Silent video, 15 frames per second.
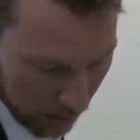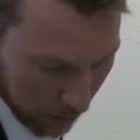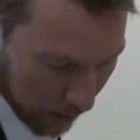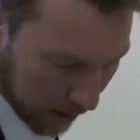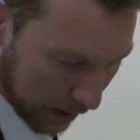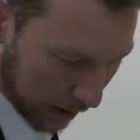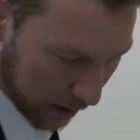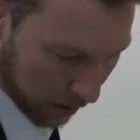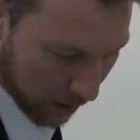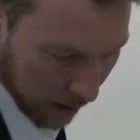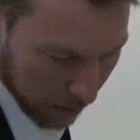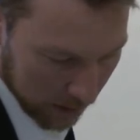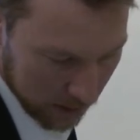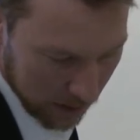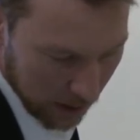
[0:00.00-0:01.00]
We can
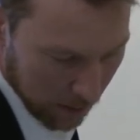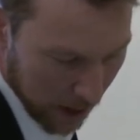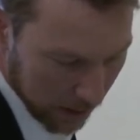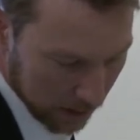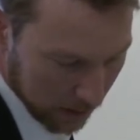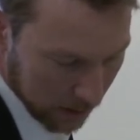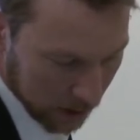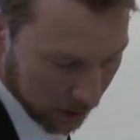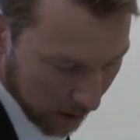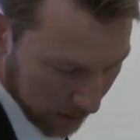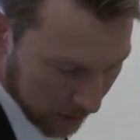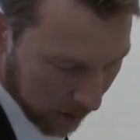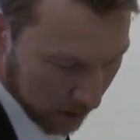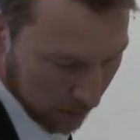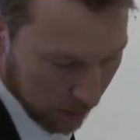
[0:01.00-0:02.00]
integrate with T M Ss,
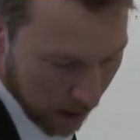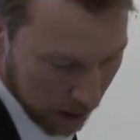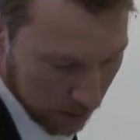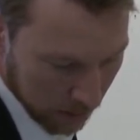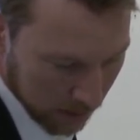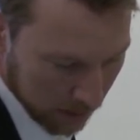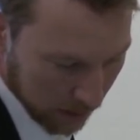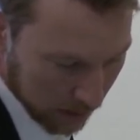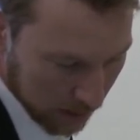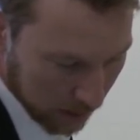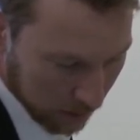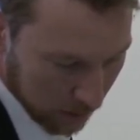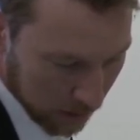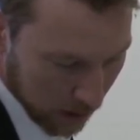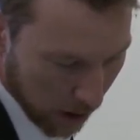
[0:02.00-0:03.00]
transportation management
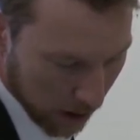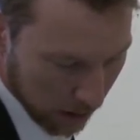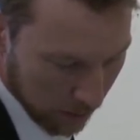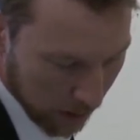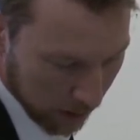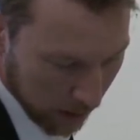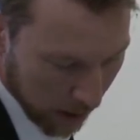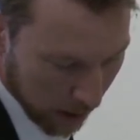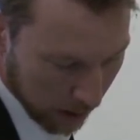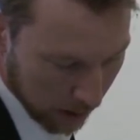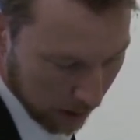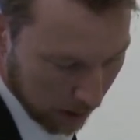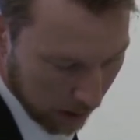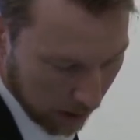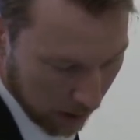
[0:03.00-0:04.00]
systems, to automate that,
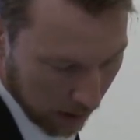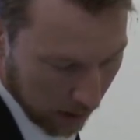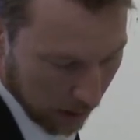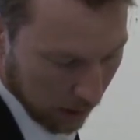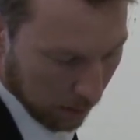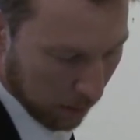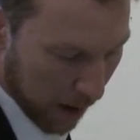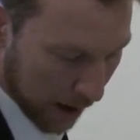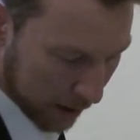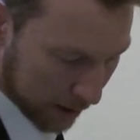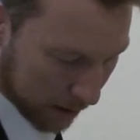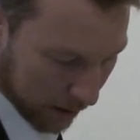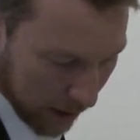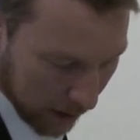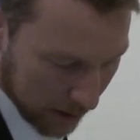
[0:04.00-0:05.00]

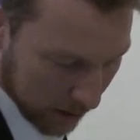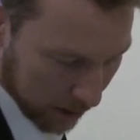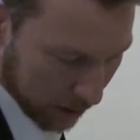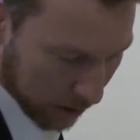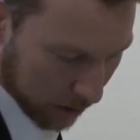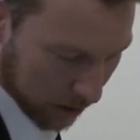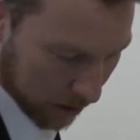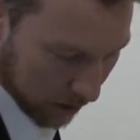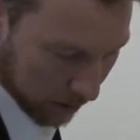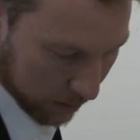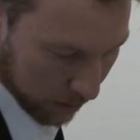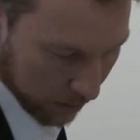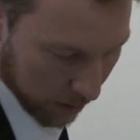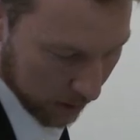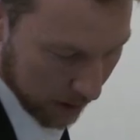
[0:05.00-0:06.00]
monitor the execution
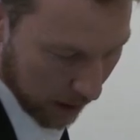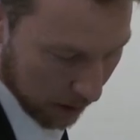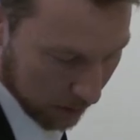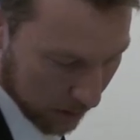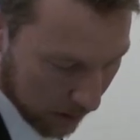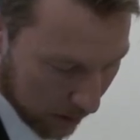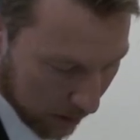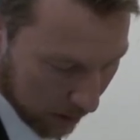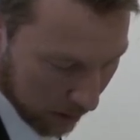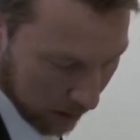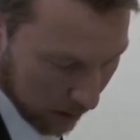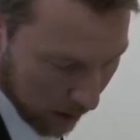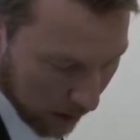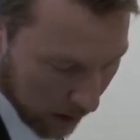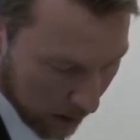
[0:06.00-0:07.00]
through those I O T
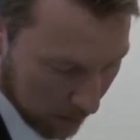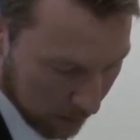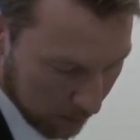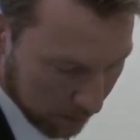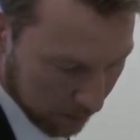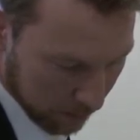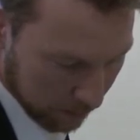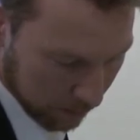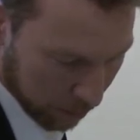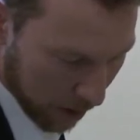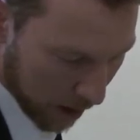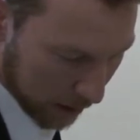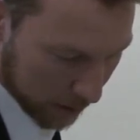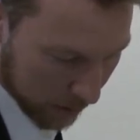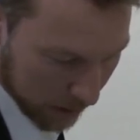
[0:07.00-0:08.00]
uh,
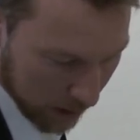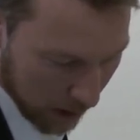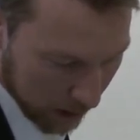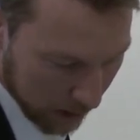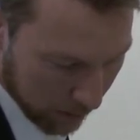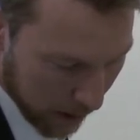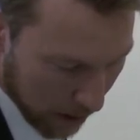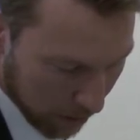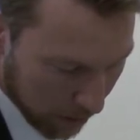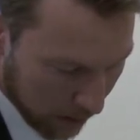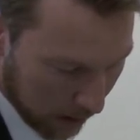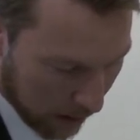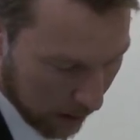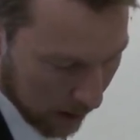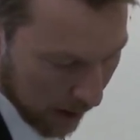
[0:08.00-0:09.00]
products we talked about,
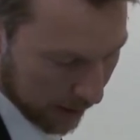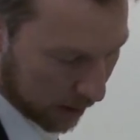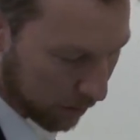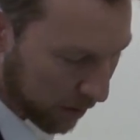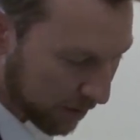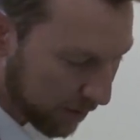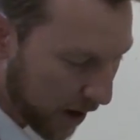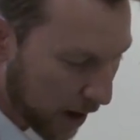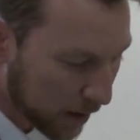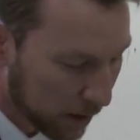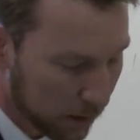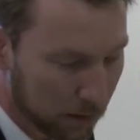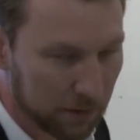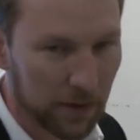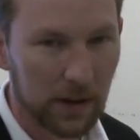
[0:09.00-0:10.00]
and then refine, you
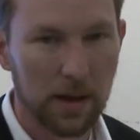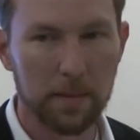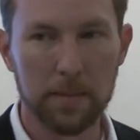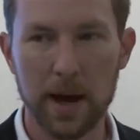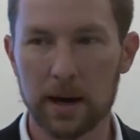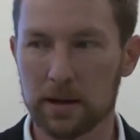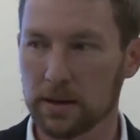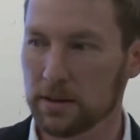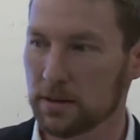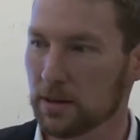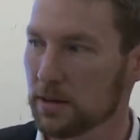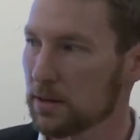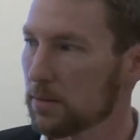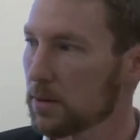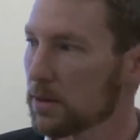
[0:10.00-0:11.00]
know, feed that back into the
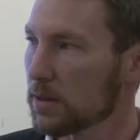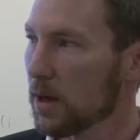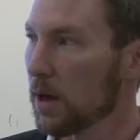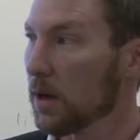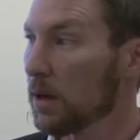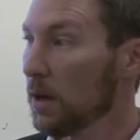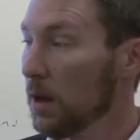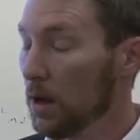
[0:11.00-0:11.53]
system to say,